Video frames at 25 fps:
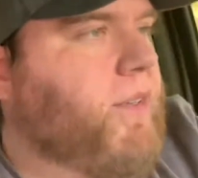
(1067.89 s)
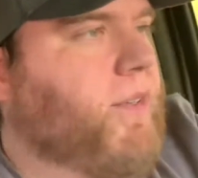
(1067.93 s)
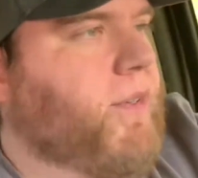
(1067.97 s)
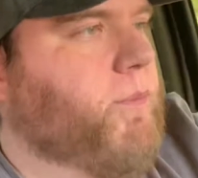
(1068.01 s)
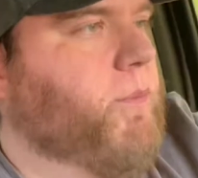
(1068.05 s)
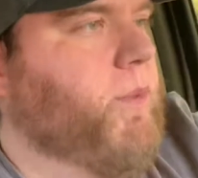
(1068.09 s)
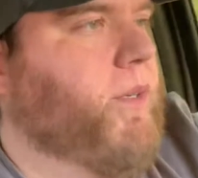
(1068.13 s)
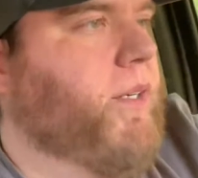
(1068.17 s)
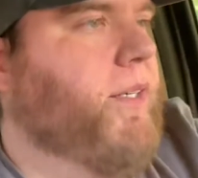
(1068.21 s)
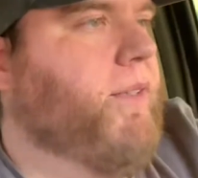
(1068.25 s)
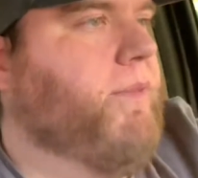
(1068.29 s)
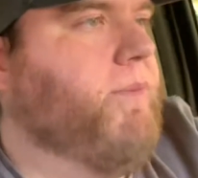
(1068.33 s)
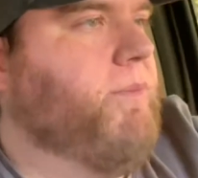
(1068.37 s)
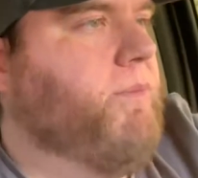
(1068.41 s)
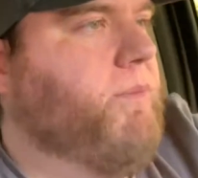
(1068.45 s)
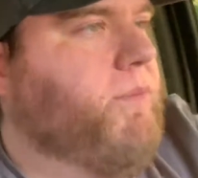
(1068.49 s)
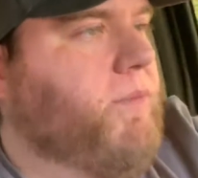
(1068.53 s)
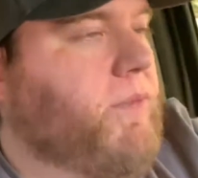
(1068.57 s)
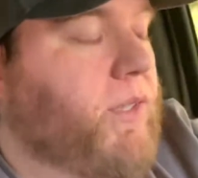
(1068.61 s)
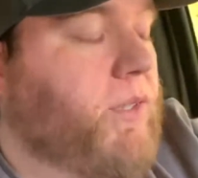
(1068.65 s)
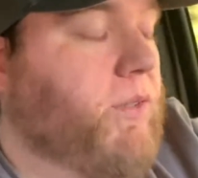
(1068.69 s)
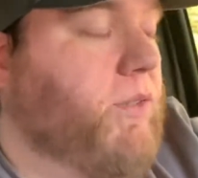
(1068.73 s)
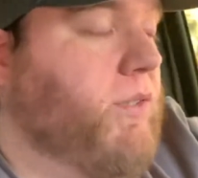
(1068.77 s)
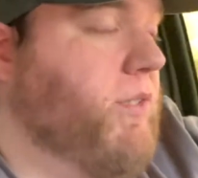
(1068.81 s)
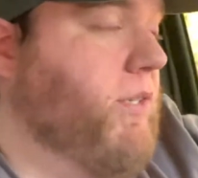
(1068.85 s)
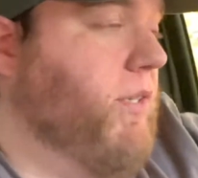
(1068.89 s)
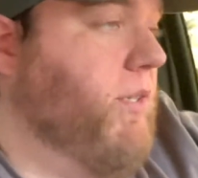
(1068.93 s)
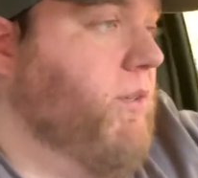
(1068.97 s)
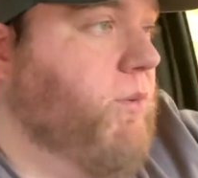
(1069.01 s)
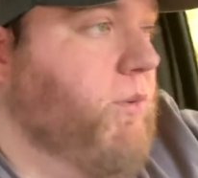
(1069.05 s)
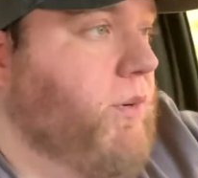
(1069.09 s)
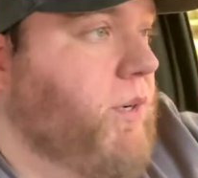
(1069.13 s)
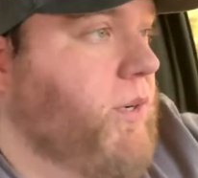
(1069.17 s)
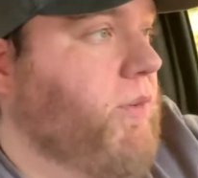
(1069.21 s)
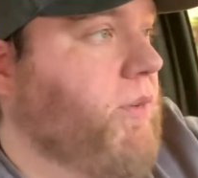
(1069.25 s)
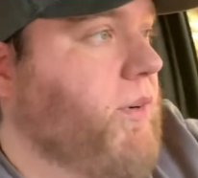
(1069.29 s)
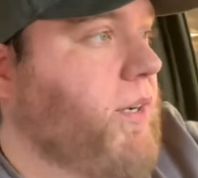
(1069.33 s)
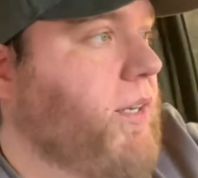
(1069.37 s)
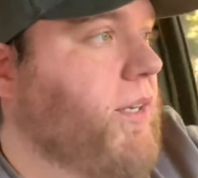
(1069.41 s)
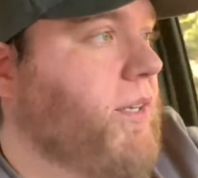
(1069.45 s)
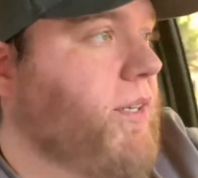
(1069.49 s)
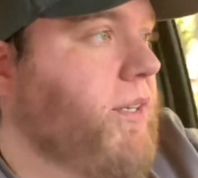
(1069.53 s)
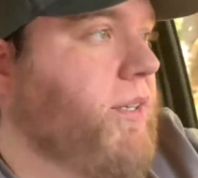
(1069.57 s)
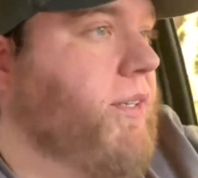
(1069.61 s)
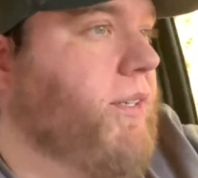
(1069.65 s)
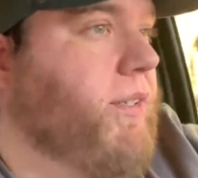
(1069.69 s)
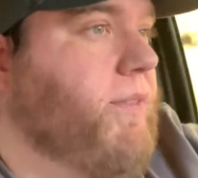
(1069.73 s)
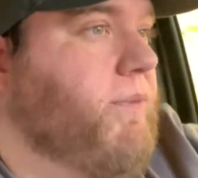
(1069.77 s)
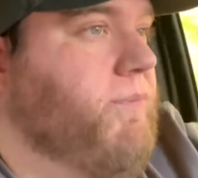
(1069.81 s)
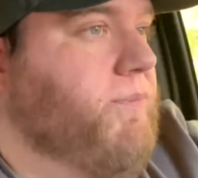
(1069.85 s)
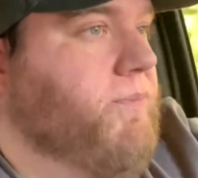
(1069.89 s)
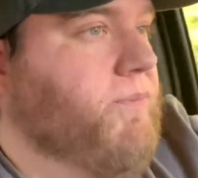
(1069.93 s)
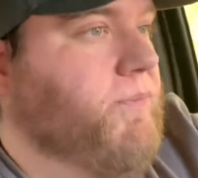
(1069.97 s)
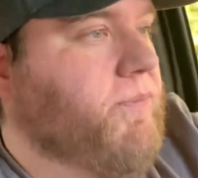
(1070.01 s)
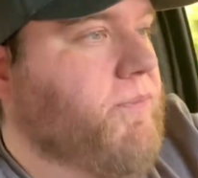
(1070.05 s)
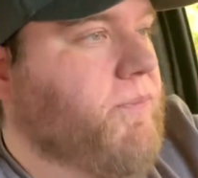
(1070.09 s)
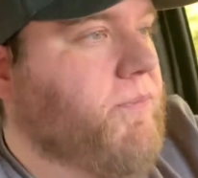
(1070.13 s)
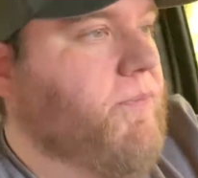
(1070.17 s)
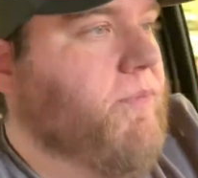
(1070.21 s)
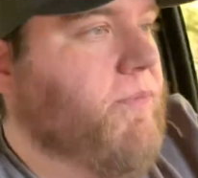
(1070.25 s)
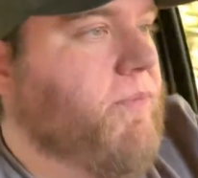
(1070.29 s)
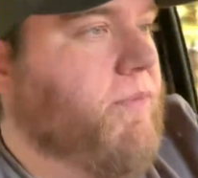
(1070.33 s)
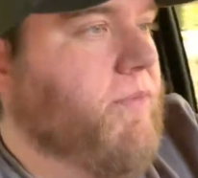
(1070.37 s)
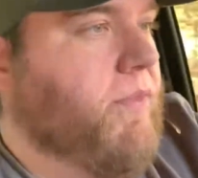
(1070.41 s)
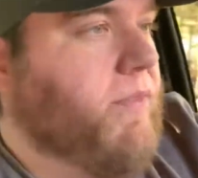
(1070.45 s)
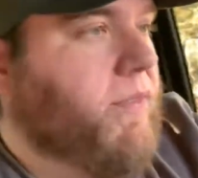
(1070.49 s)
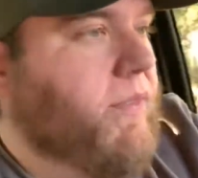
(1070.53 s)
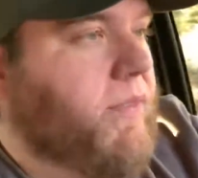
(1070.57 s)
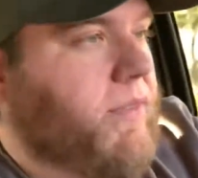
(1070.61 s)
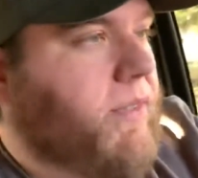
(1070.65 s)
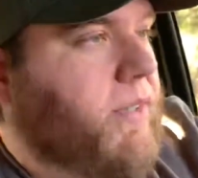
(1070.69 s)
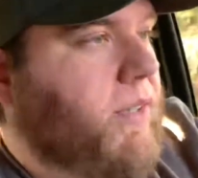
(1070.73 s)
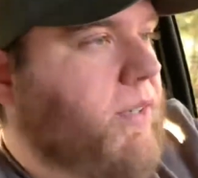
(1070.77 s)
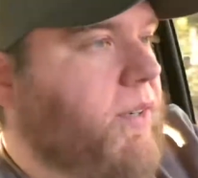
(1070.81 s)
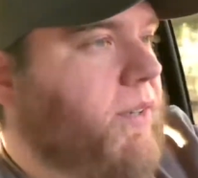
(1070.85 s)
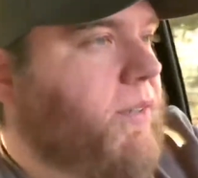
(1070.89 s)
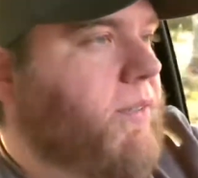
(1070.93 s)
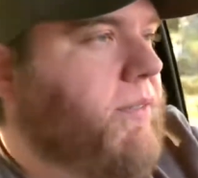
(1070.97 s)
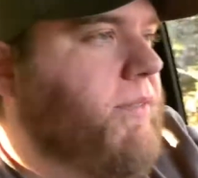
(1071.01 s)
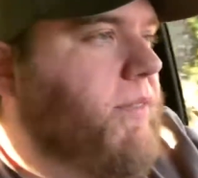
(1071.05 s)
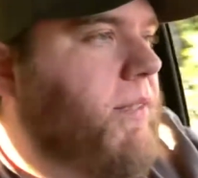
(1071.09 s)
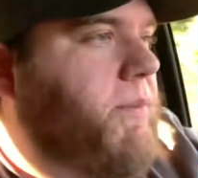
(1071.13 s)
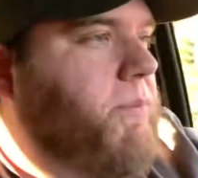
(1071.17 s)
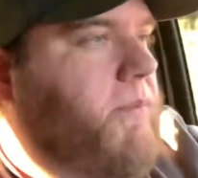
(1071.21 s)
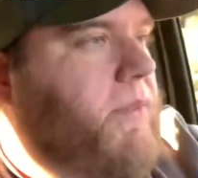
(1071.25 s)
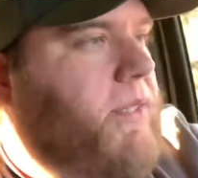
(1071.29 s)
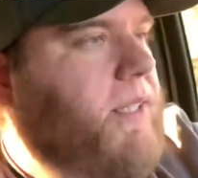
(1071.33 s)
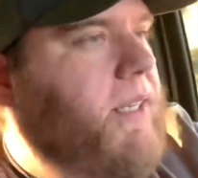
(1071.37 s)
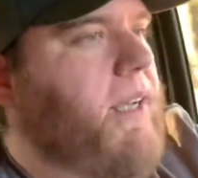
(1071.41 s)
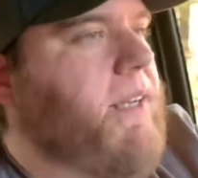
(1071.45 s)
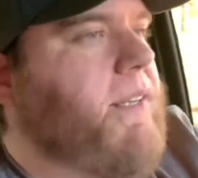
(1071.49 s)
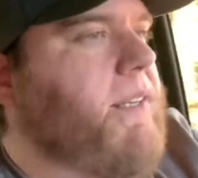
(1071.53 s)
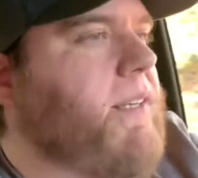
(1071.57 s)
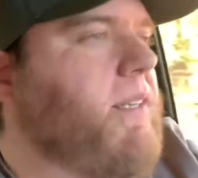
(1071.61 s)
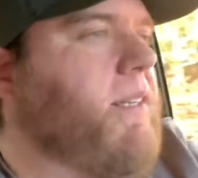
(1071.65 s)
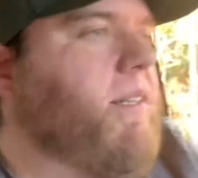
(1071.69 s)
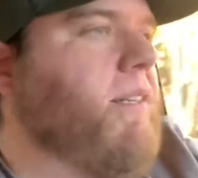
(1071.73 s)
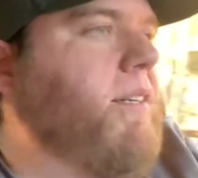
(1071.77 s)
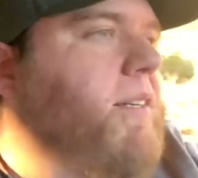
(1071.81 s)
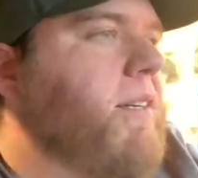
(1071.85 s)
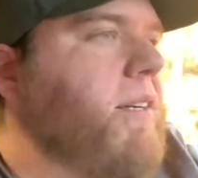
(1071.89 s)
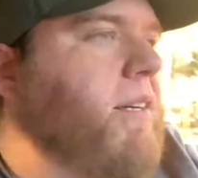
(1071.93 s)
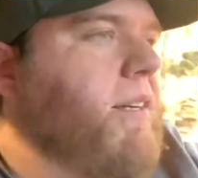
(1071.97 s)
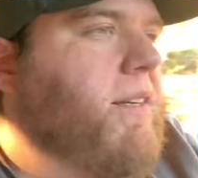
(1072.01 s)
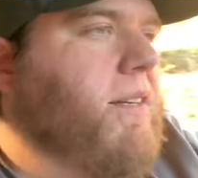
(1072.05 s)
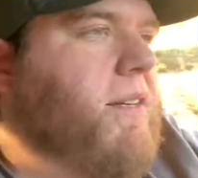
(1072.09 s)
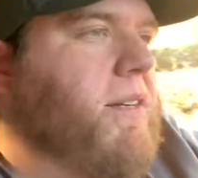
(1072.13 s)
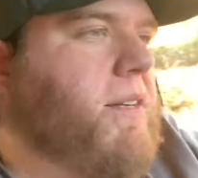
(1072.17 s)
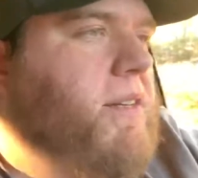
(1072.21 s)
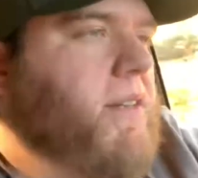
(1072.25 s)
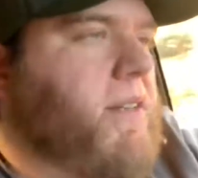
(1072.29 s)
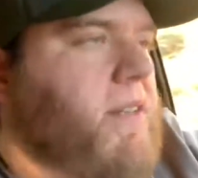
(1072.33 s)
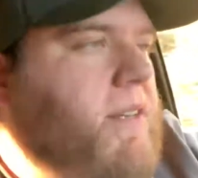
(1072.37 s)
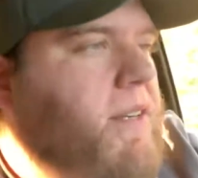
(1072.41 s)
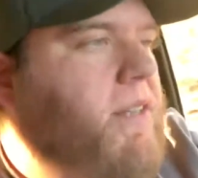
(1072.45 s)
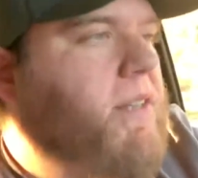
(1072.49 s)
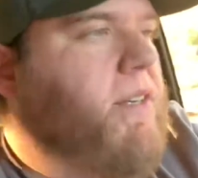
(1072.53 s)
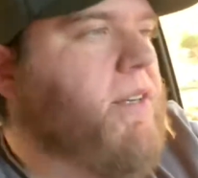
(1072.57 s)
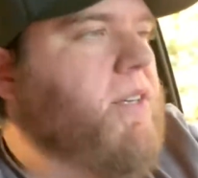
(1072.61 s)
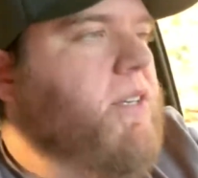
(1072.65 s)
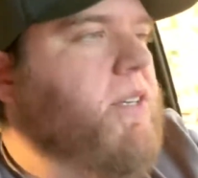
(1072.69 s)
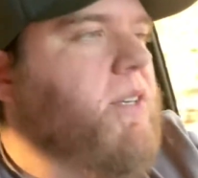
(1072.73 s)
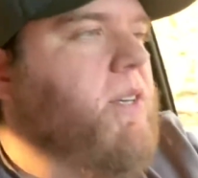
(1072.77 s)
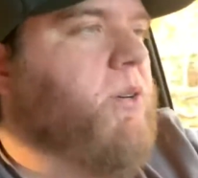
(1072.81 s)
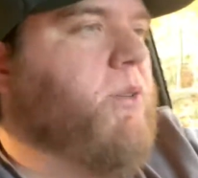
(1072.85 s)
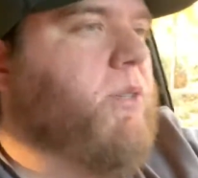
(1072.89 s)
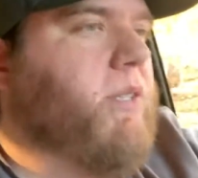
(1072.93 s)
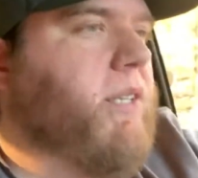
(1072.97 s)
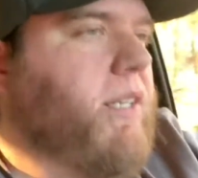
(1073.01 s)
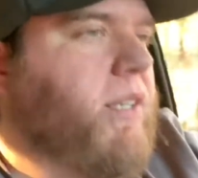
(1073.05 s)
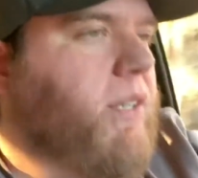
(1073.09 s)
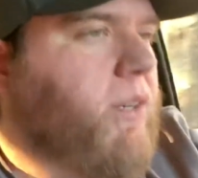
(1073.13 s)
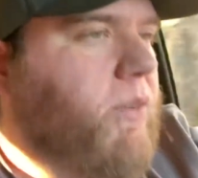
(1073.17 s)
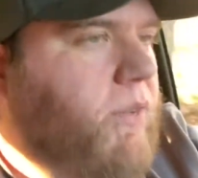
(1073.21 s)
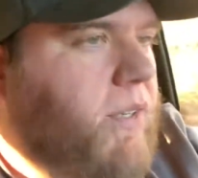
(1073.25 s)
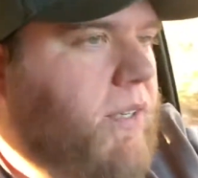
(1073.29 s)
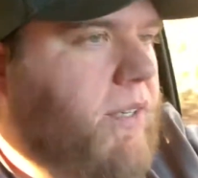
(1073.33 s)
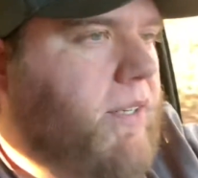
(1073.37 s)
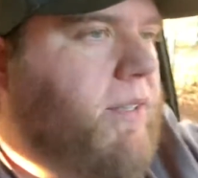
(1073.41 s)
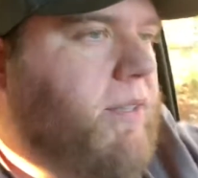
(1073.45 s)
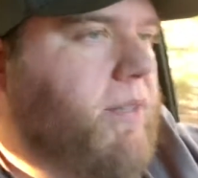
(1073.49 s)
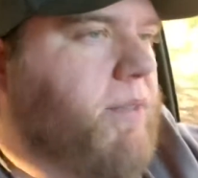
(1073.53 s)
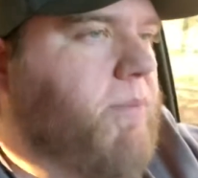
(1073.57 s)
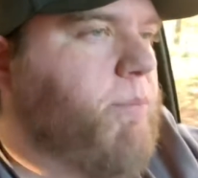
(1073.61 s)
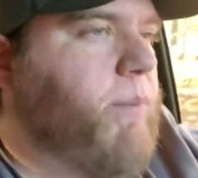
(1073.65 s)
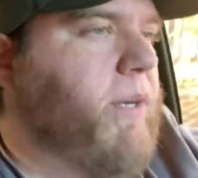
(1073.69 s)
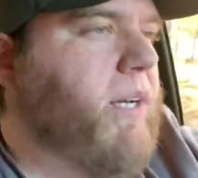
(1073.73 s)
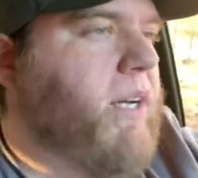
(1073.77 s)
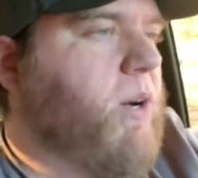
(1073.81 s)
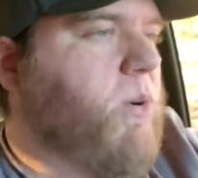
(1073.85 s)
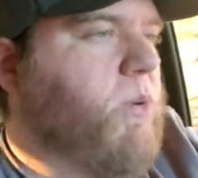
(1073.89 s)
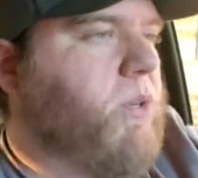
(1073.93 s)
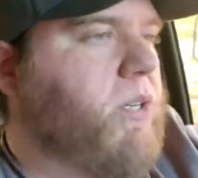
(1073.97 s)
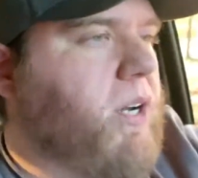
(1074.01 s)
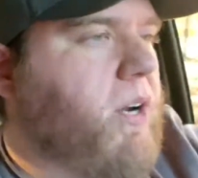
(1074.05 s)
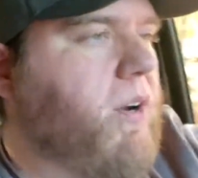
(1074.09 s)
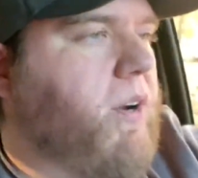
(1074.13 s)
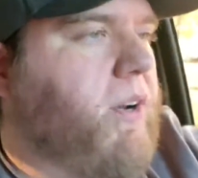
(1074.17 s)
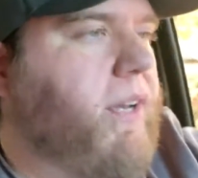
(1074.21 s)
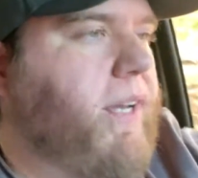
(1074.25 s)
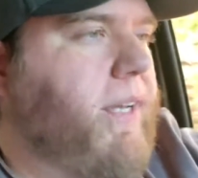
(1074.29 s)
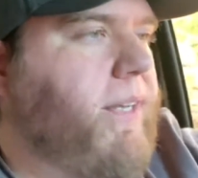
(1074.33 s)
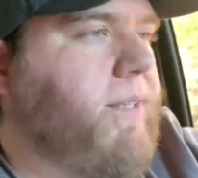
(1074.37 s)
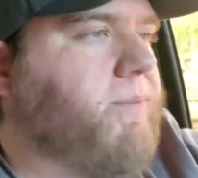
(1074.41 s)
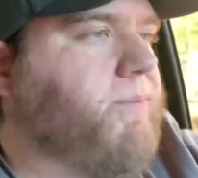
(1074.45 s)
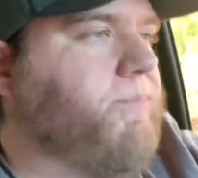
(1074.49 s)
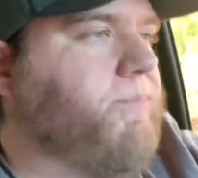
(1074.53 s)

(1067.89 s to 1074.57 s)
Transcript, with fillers: But it was still really, really good. So I'm excited to use it on the big old turkey.